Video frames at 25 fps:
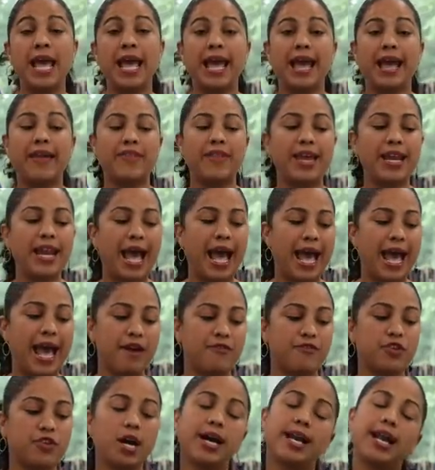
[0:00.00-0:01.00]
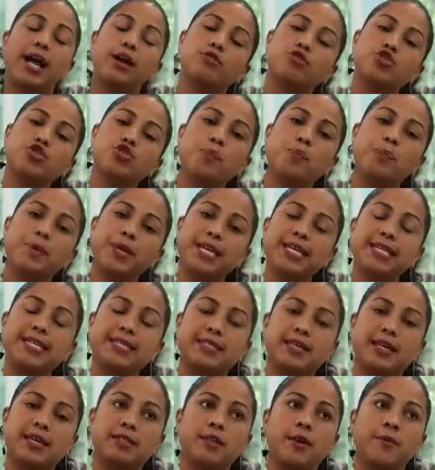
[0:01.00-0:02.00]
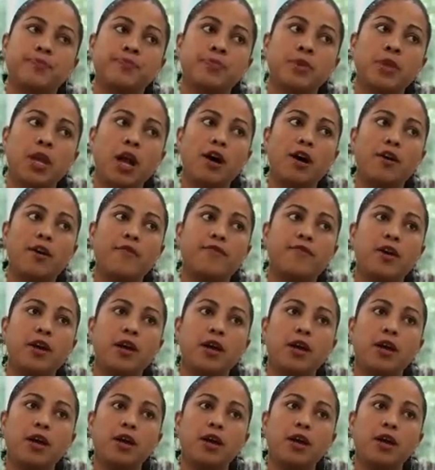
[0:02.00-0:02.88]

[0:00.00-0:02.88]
And then I have cut out two pieces of